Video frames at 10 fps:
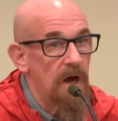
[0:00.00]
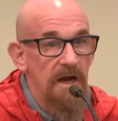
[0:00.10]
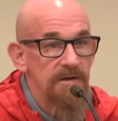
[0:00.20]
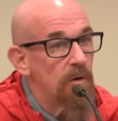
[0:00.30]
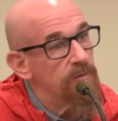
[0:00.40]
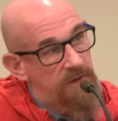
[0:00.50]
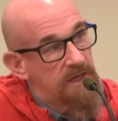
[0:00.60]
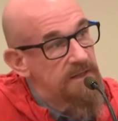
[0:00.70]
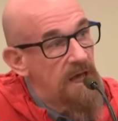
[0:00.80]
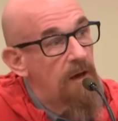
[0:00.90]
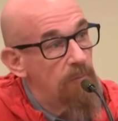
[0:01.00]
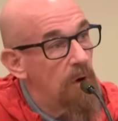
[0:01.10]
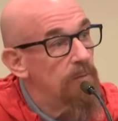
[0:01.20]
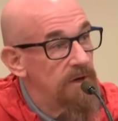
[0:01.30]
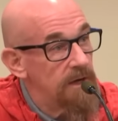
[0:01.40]
I don't think at that
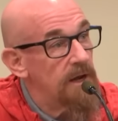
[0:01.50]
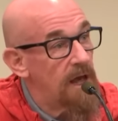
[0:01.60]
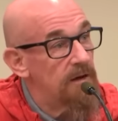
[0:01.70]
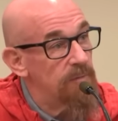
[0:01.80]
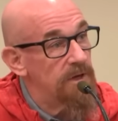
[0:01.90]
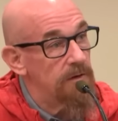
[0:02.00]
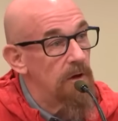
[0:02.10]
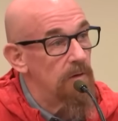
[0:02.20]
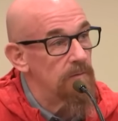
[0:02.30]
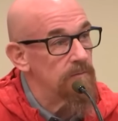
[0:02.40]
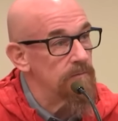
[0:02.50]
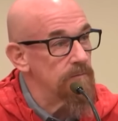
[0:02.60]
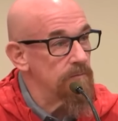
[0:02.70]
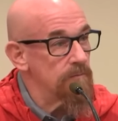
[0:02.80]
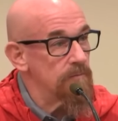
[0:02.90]
moment it had been, no.
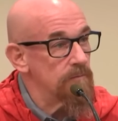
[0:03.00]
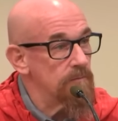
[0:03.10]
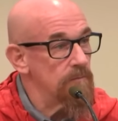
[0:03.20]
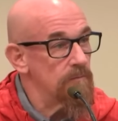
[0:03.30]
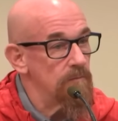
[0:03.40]
Okay.